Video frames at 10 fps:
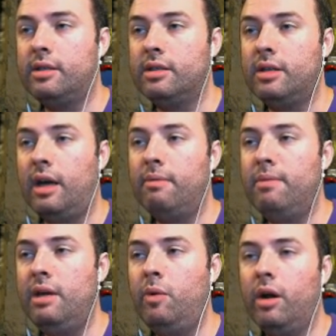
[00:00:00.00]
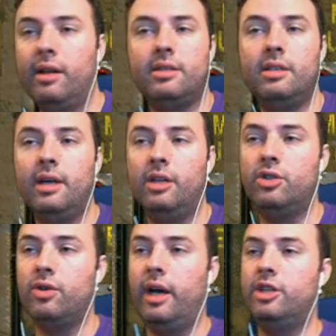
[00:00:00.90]
does not mean we are less
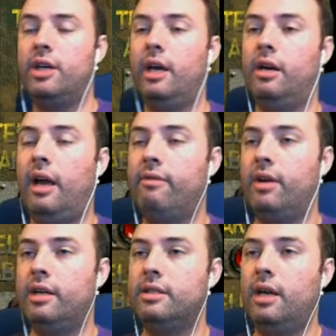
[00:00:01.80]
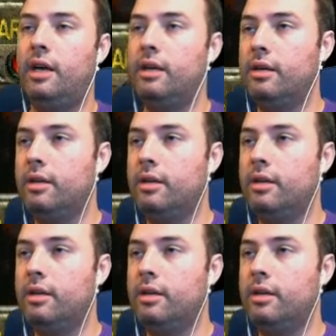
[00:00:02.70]
intelligent or educated. Have a nice day.